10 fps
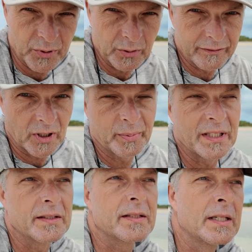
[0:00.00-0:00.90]
Albula
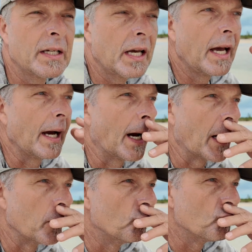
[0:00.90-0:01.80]
vulpes.
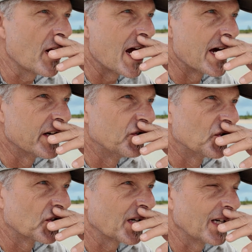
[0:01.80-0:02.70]

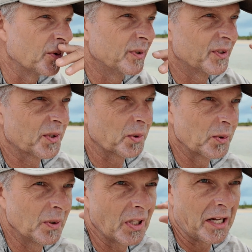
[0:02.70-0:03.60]
And it was
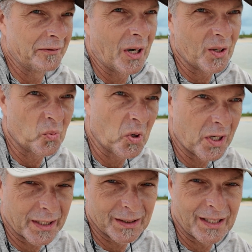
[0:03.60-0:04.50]
through a lot of hard
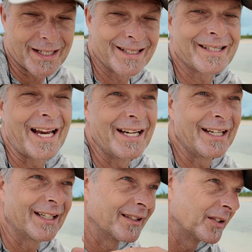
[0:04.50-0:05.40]
work and a lot of
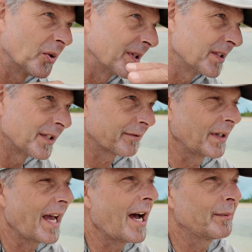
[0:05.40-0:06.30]
seining and going to
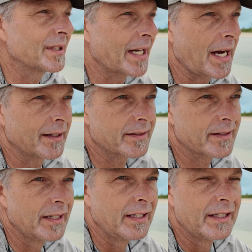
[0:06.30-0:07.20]
different habitats